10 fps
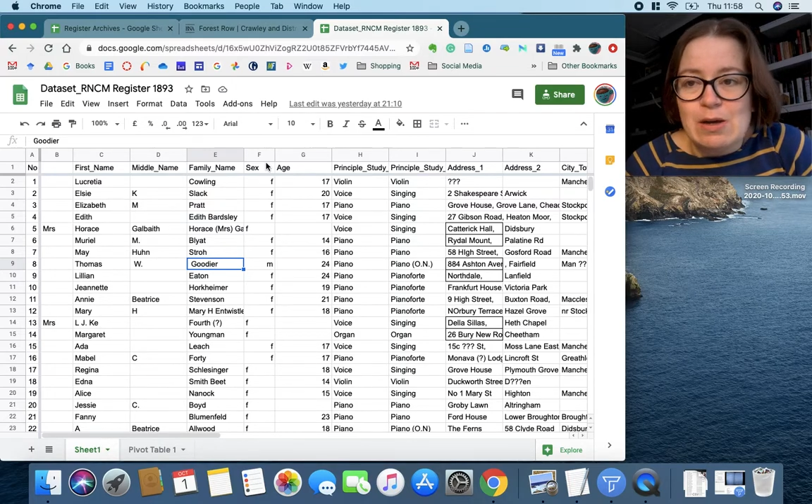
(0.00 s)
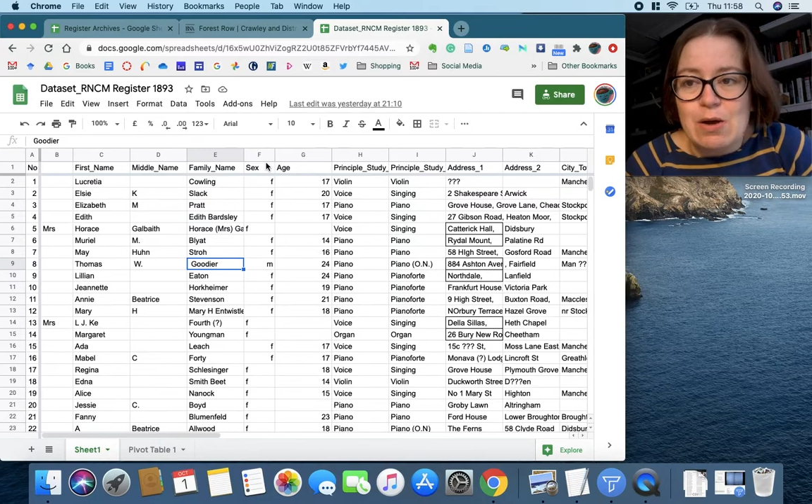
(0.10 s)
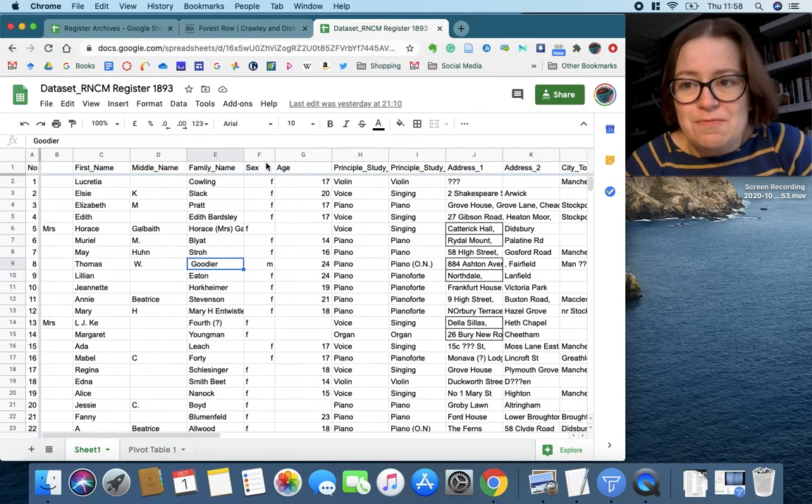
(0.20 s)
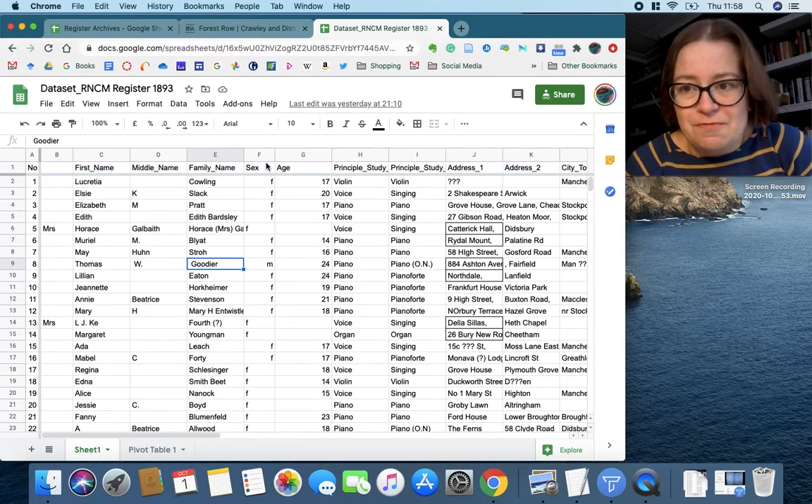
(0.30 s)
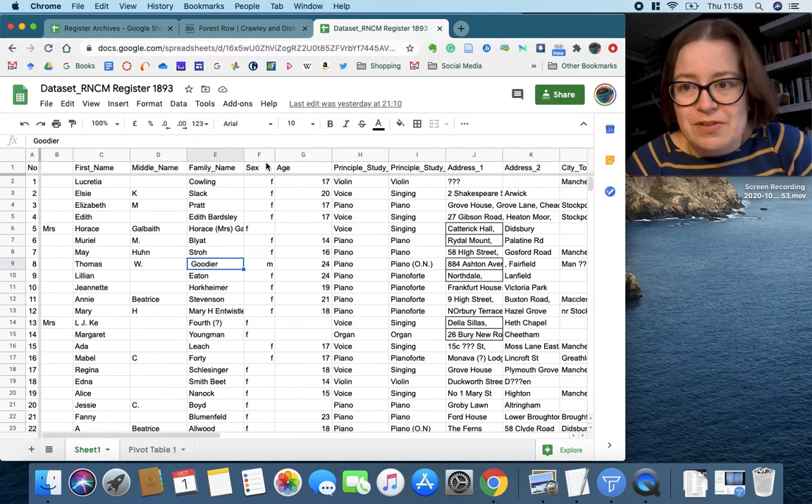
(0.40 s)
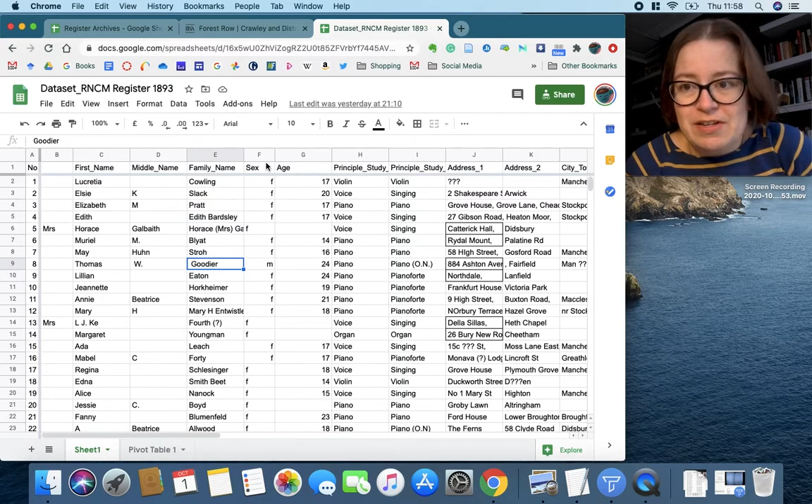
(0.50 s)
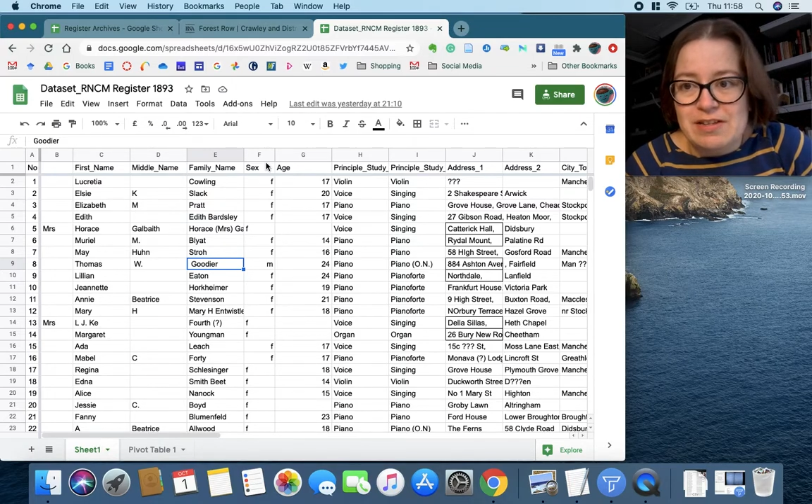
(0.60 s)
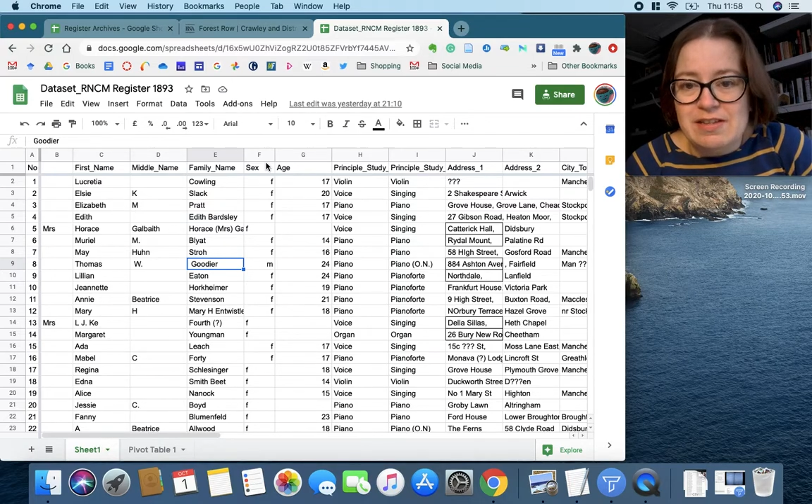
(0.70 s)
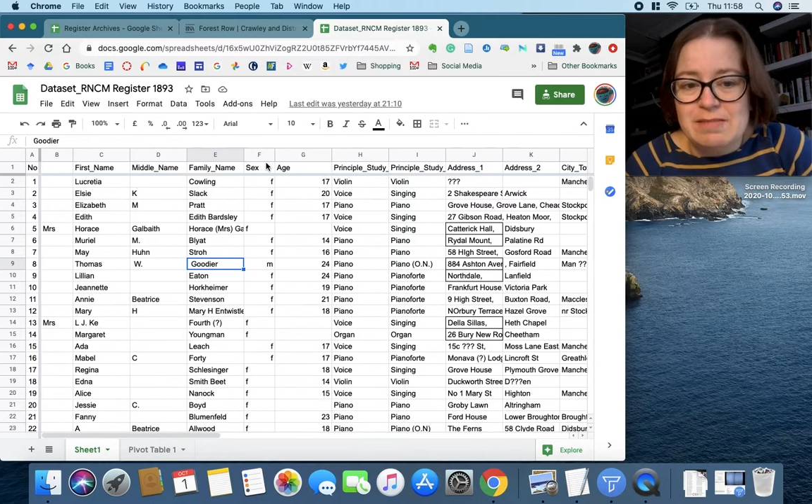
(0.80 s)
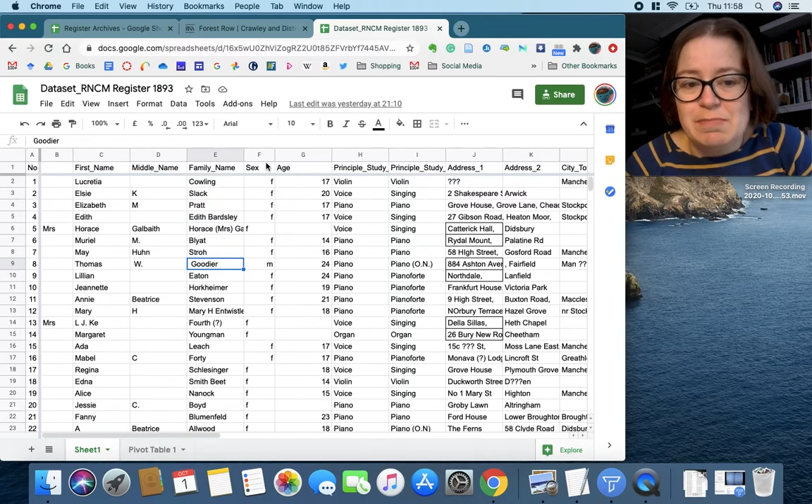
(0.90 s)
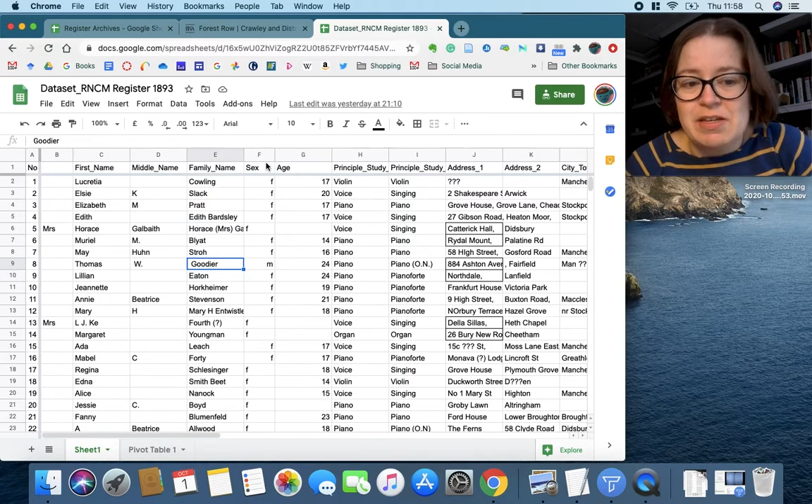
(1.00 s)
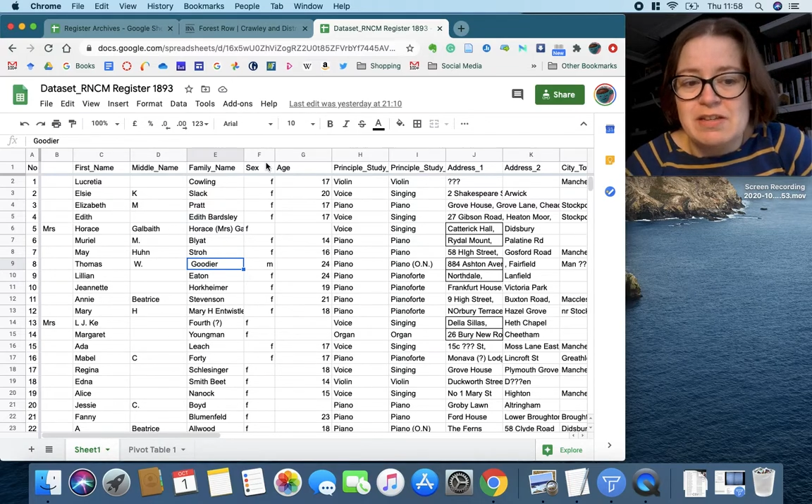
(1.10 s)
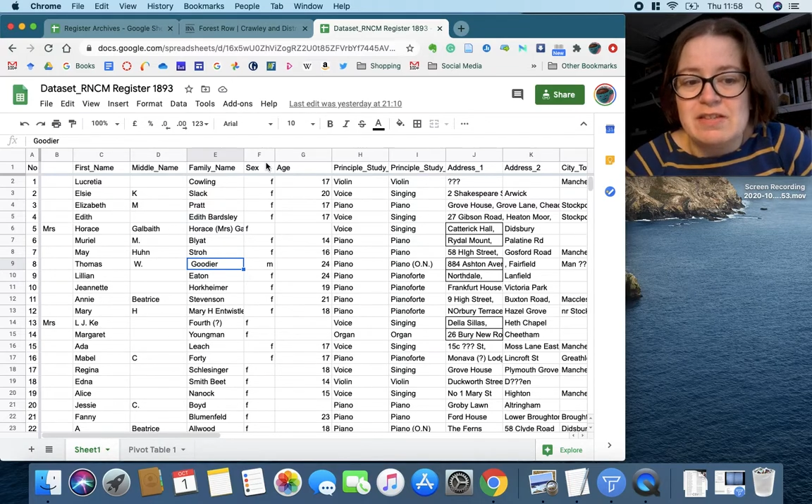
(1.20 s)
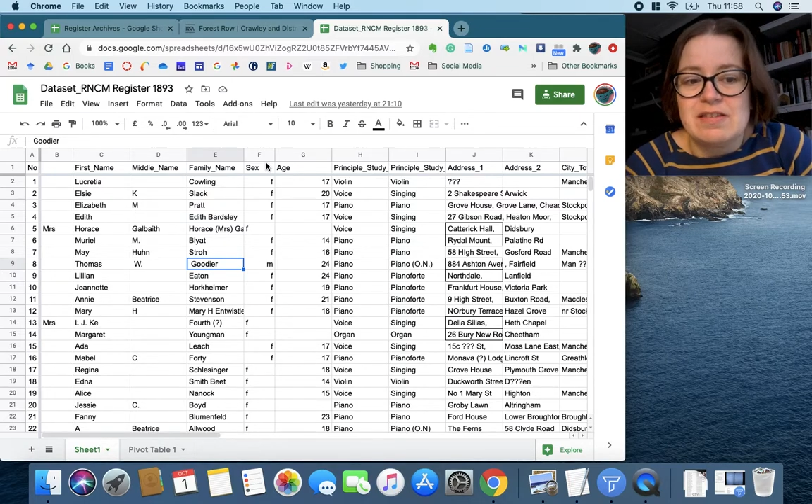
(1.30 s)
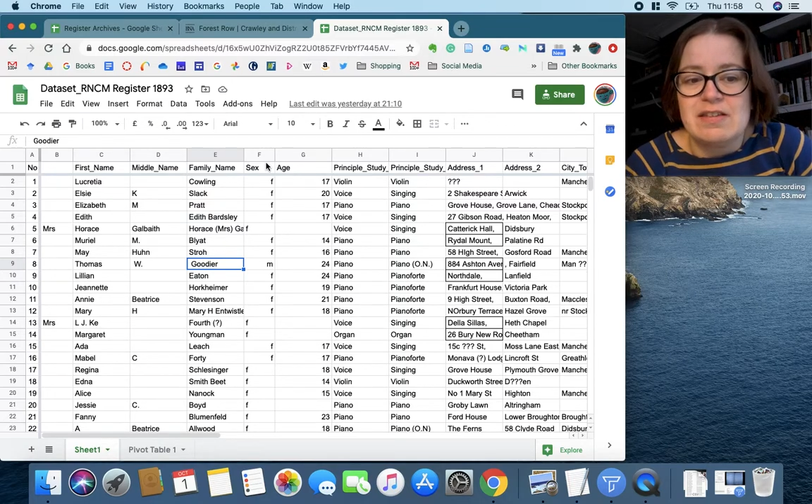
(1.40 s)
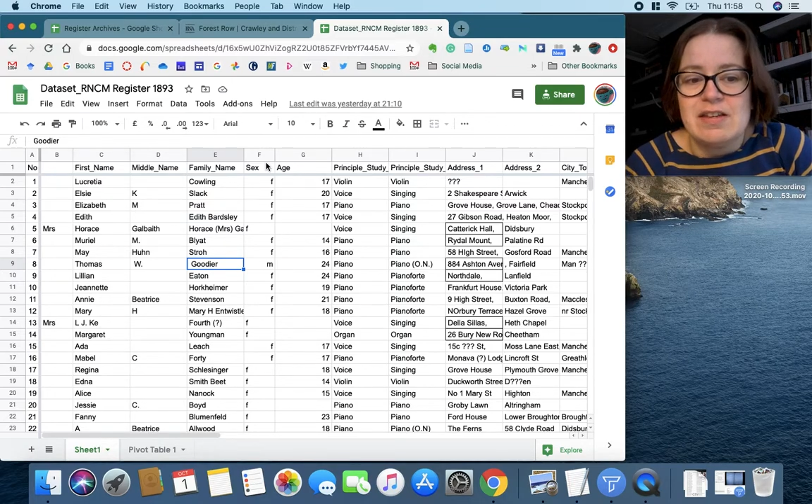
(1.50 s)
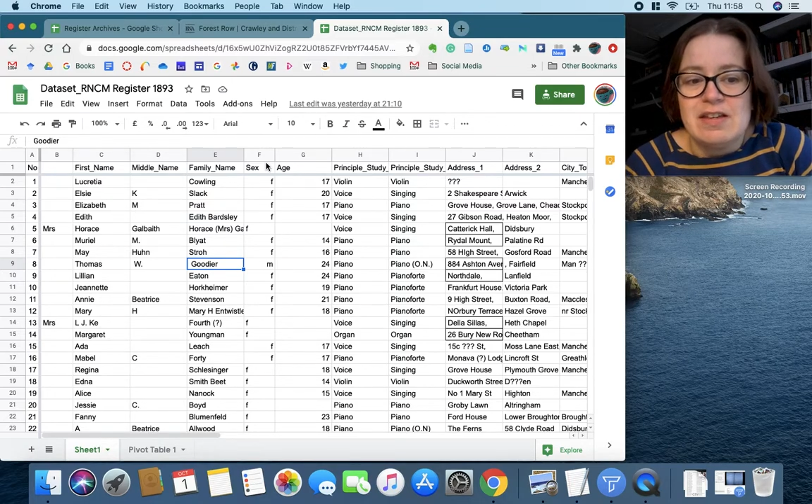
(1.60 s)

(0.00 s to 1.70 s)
obvious because